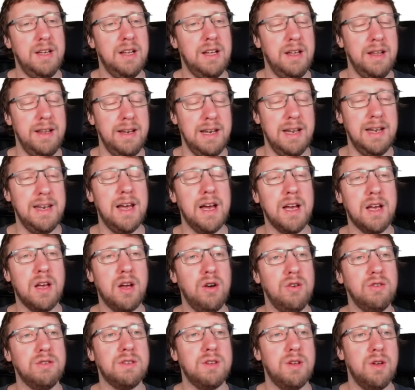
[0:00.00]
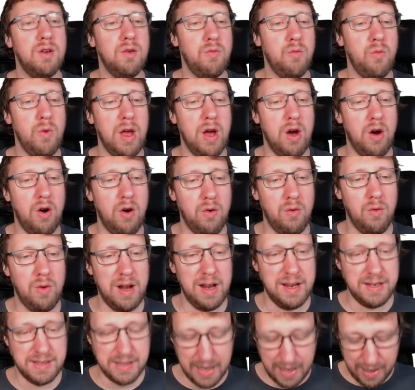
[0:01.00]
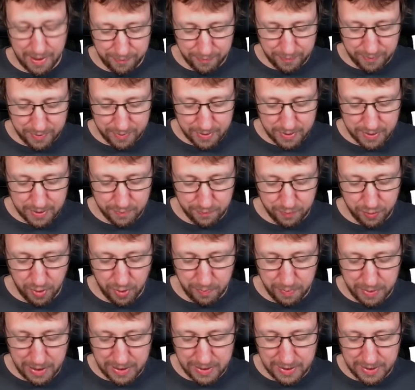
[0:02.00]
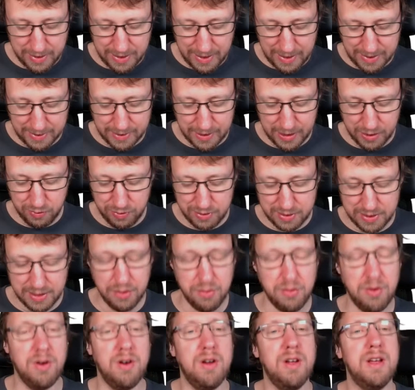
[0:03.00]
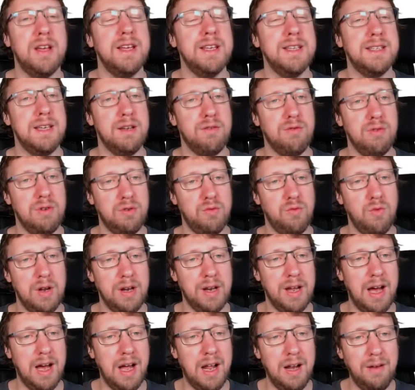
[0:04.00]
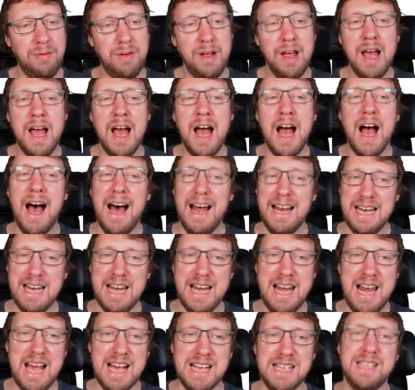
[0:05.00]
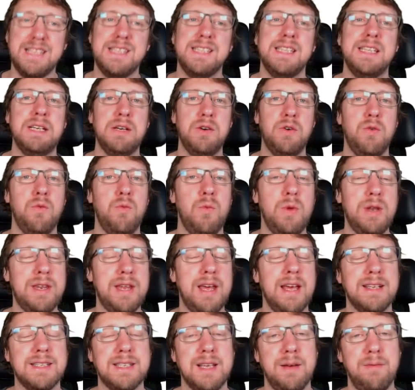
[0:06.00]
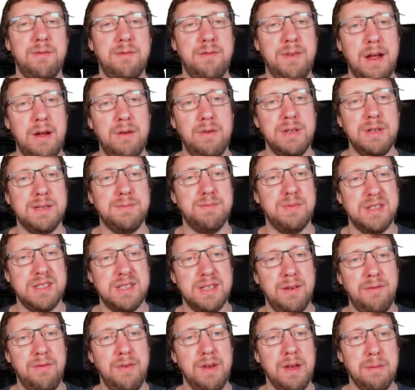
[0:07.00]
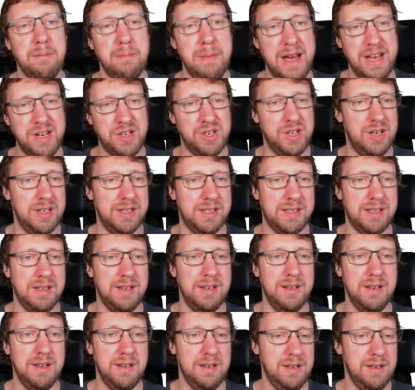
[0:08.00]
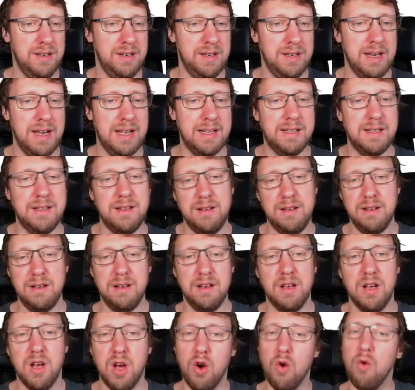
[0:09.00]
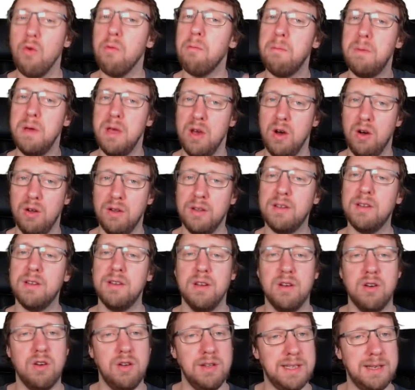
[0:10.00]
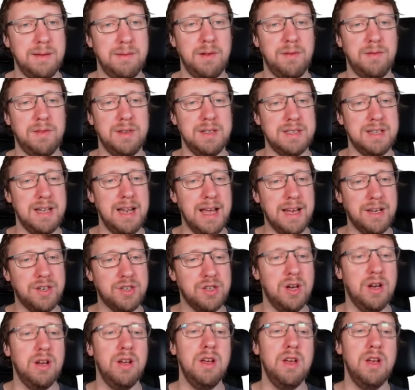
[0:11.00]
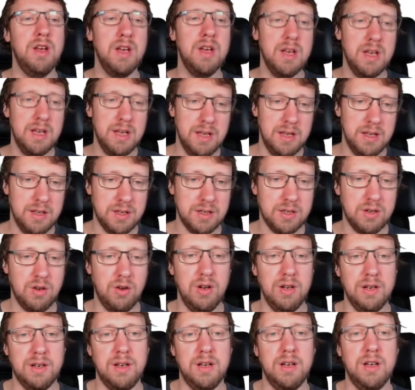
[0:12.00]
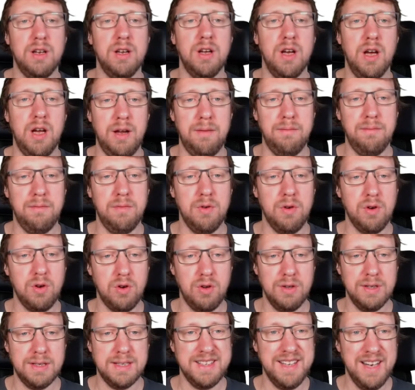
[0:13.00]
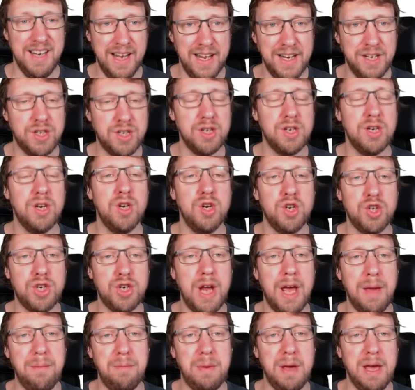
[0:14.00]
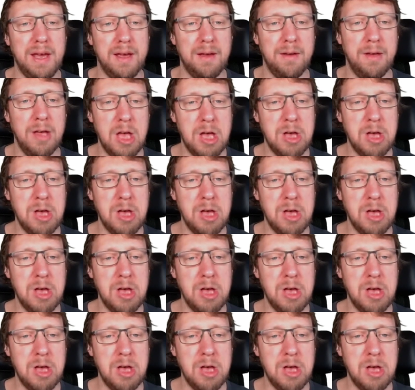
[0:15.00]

In linear codes, we always have the probability that x equals 0 is equal to 1/2, unless we take some very specific measures that go beyond the concept of this lecture. It's called constellation shaping.